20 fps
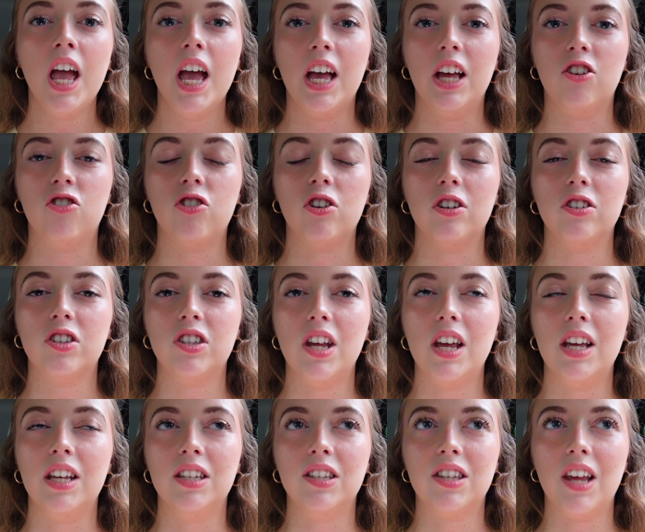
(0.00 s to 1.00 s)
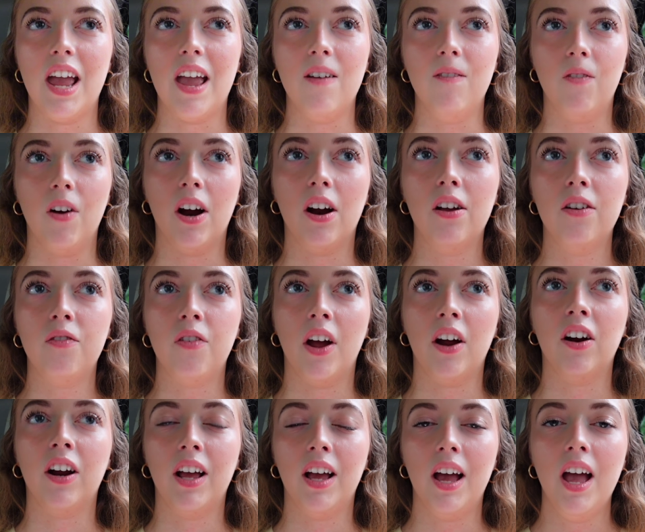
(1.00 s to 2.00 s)
It just is a very,
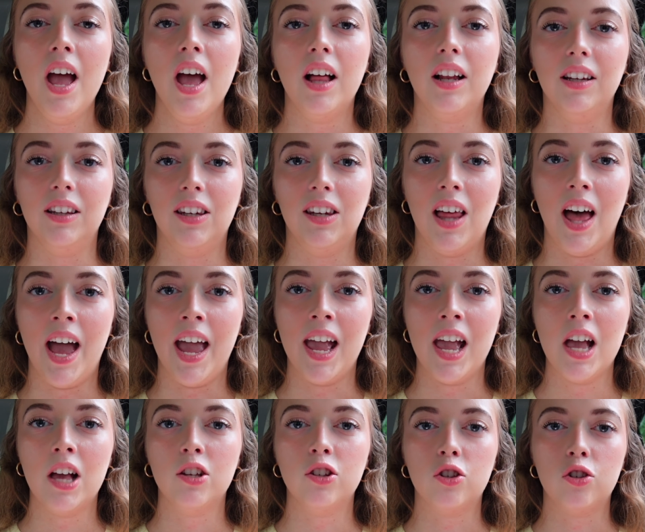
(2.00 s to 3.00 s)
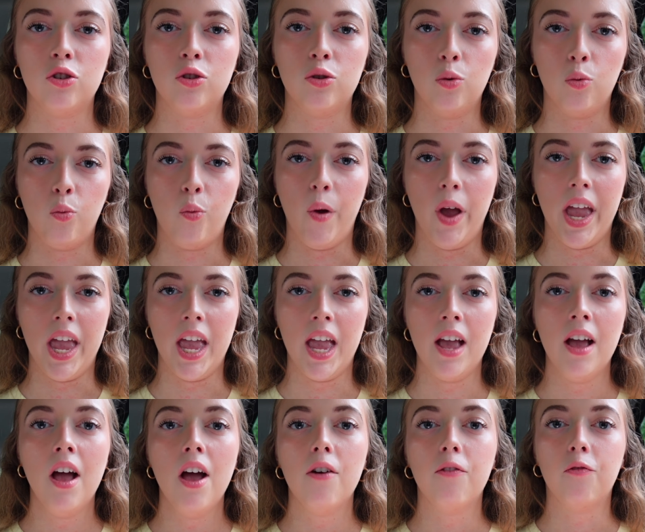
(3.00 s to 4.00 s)
very light,
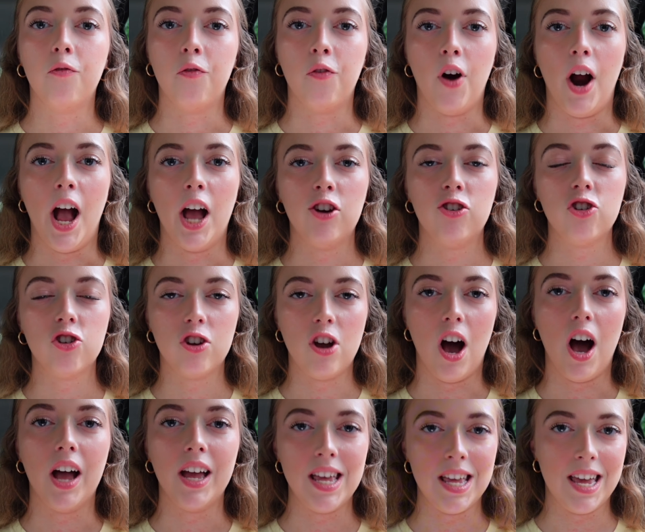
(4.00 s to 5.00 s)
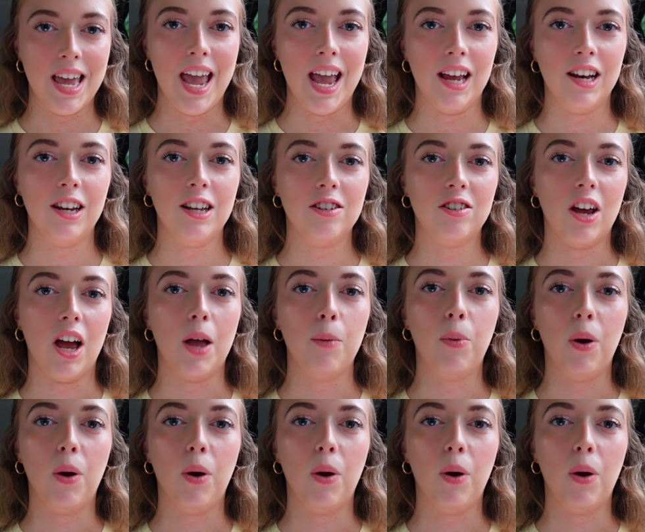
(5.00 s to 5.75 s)
sweet, fresh cotton candy type